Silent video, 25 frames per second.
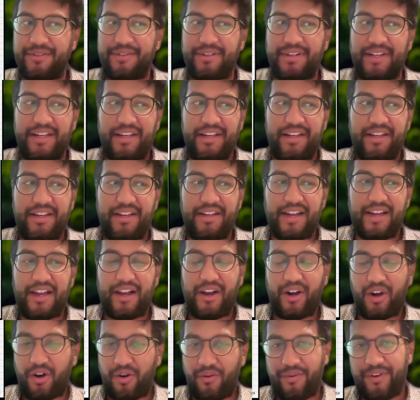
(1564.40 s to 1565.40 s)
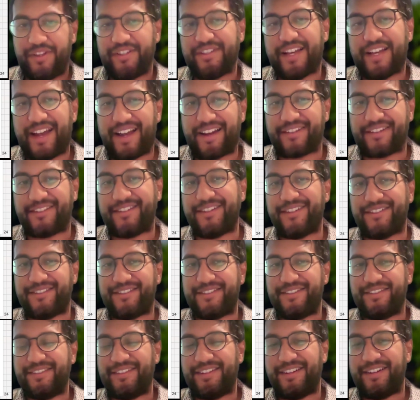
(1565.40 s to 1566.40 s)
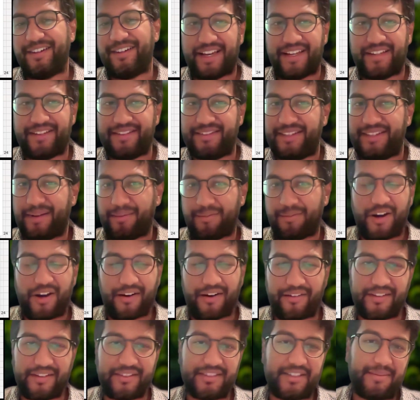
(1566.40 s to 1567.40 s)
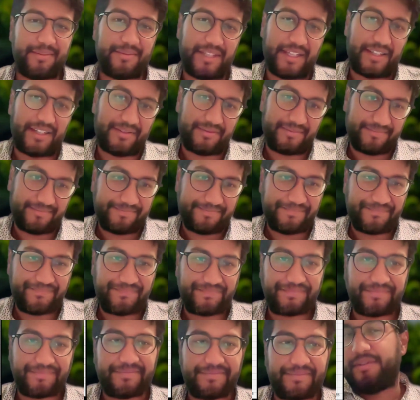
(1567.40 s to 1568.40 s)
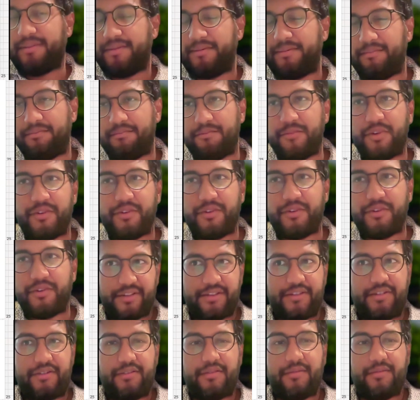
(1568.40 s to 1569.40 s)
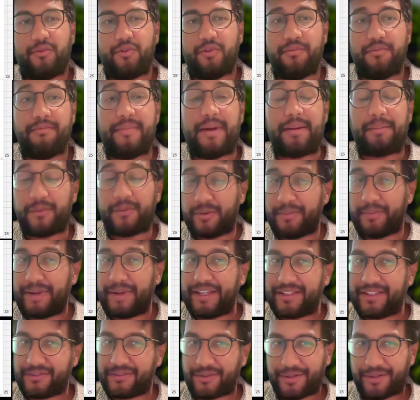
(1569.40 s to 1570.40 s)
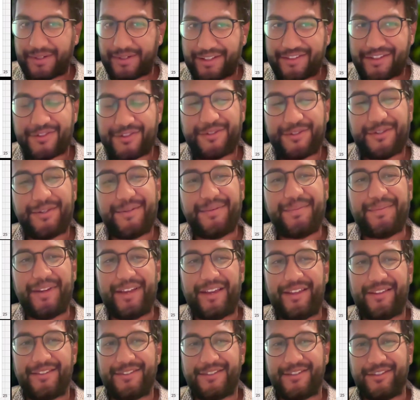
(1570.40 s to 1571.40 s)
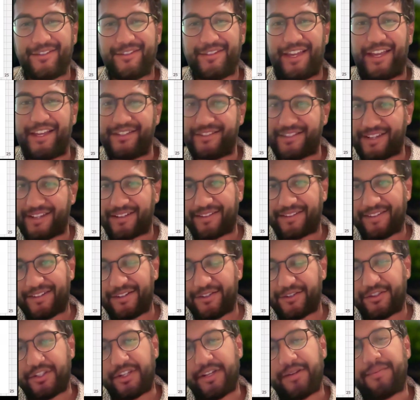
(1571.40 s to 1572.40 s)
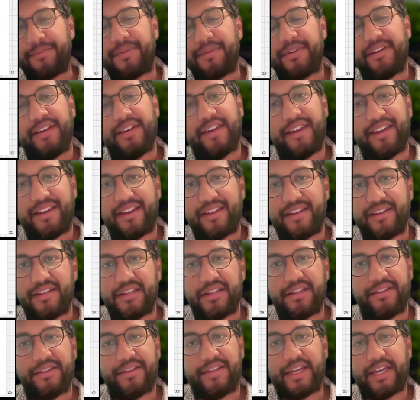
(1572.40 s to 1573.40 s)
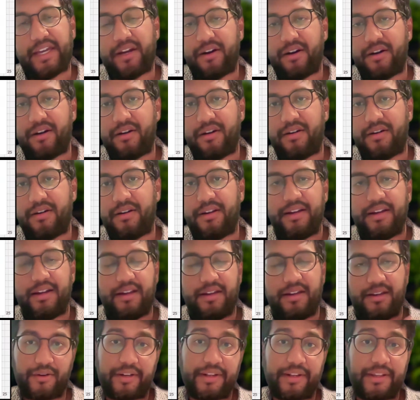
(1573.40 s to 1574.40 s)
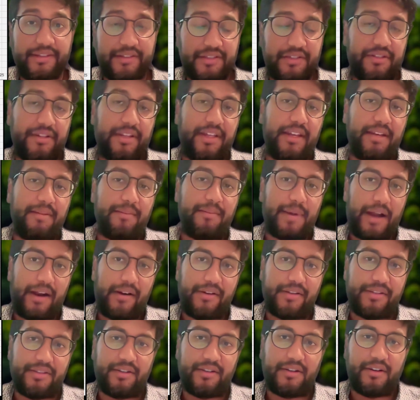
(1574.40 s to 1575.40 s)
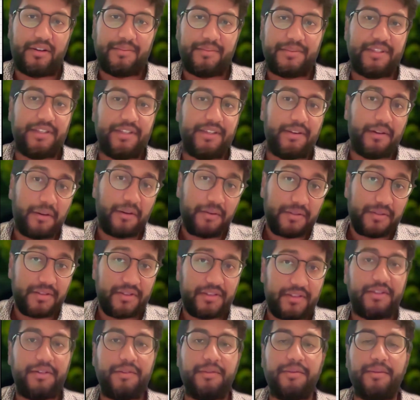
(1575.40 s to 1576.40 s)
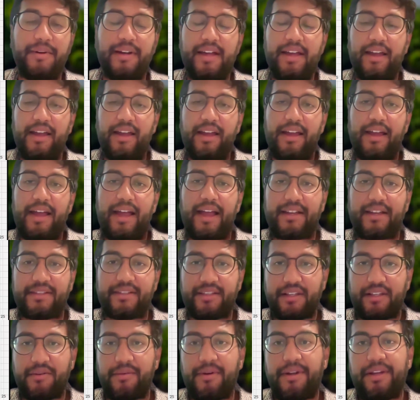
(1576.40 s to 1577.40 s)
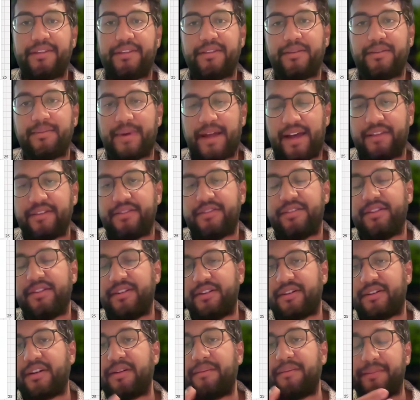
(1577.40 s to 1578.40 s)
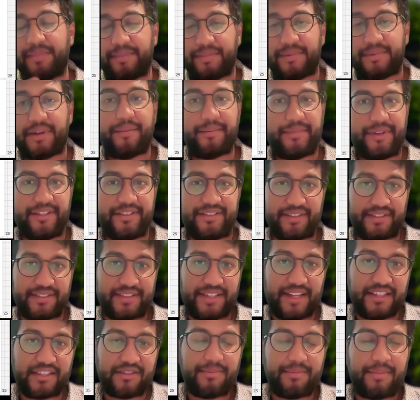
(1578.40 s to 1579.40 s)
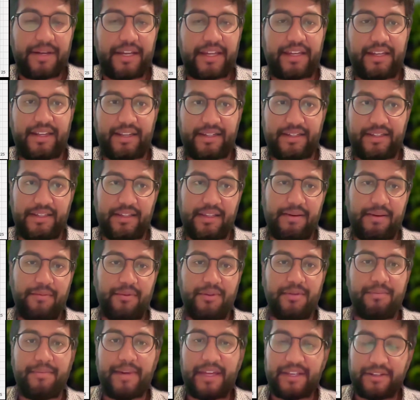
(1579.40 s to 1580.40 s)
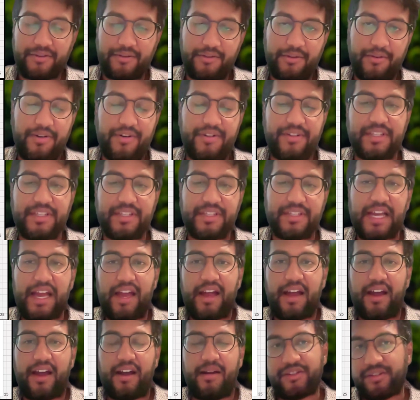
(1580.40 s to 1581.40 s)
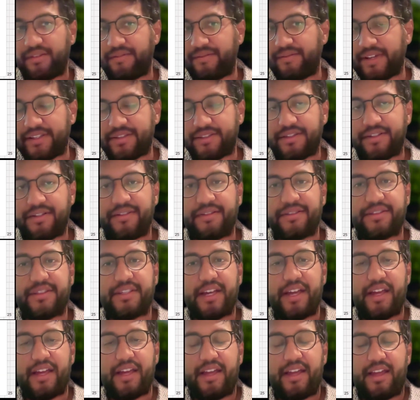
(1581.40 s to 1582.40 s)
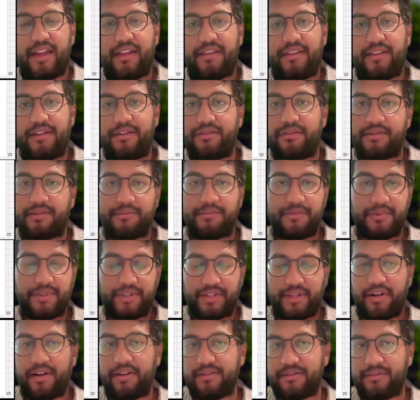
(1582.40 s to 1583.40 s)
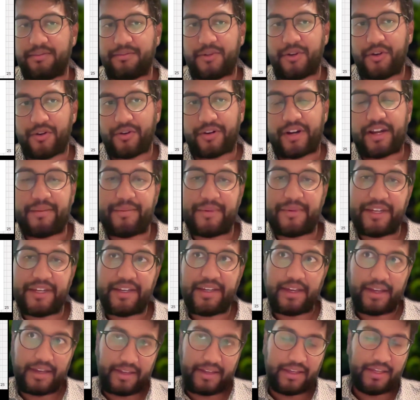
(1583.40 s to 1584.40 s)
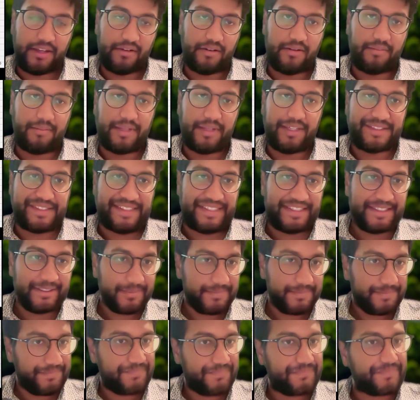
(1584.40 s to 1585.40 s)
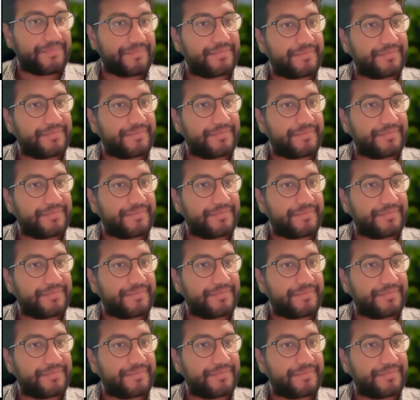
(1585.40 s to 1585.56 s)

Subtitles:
to always access that progress update. So moving on to a more member-based organization, and this is Ace Tech Leadership, and they are an organization that empowers startup CEOs to accelerate the path to their company success by connecting them with mentors, angel investors, and they do some really awesome programming here in BC.